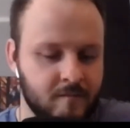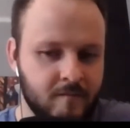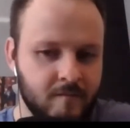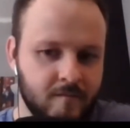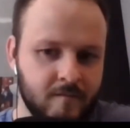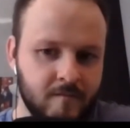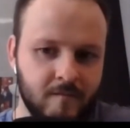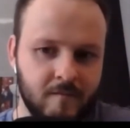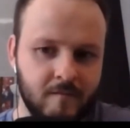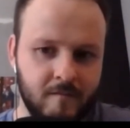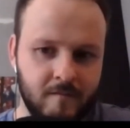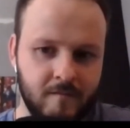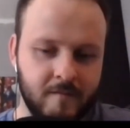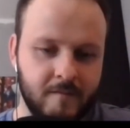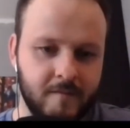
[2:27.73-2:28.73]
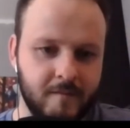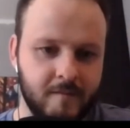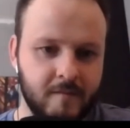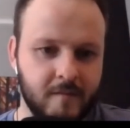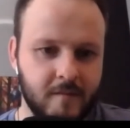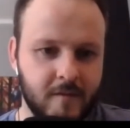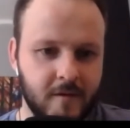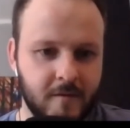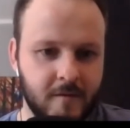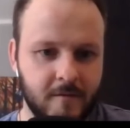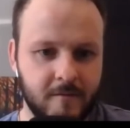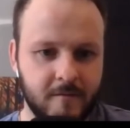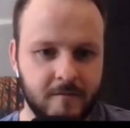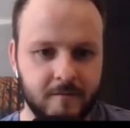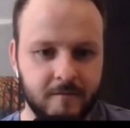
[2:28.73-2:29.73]

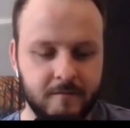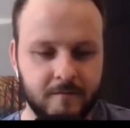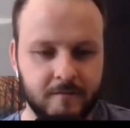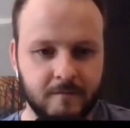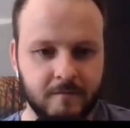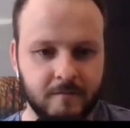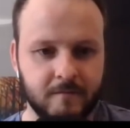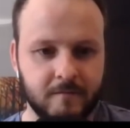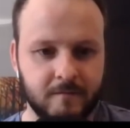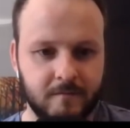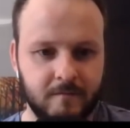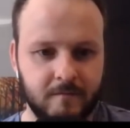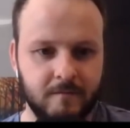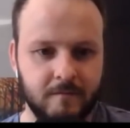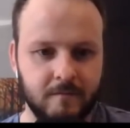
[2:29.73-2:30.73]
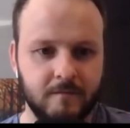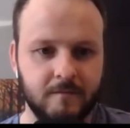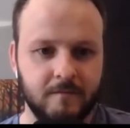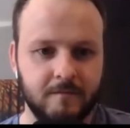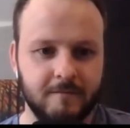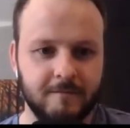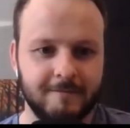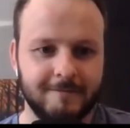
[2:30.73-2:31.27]
[no speech]